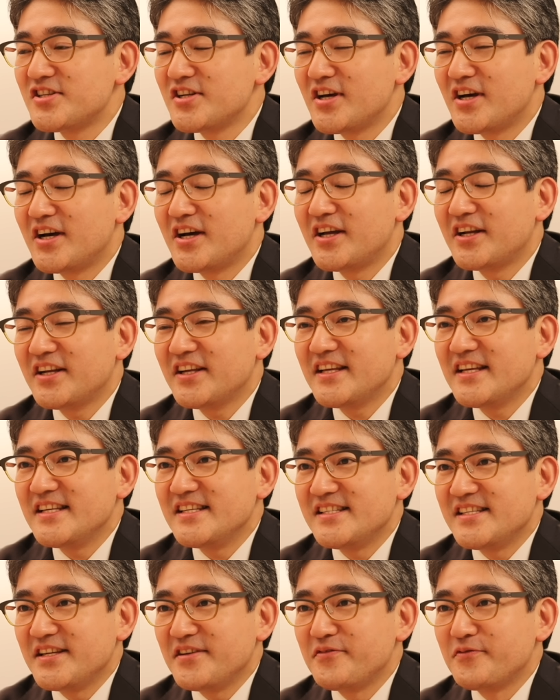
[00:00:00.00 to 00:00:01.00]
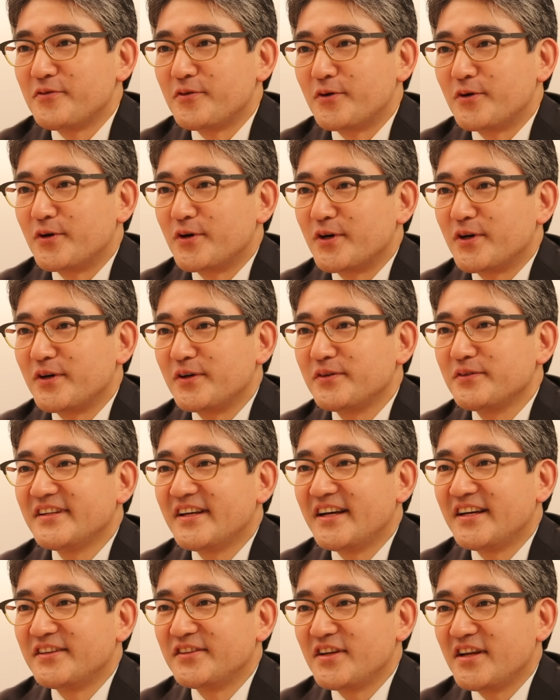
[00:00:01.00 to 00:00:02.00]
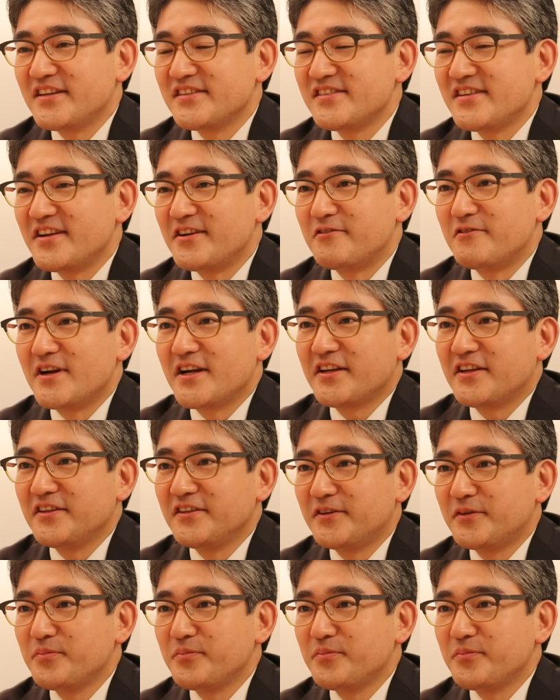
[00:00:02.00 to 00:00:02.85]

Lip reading: not easy for, how do I say, regular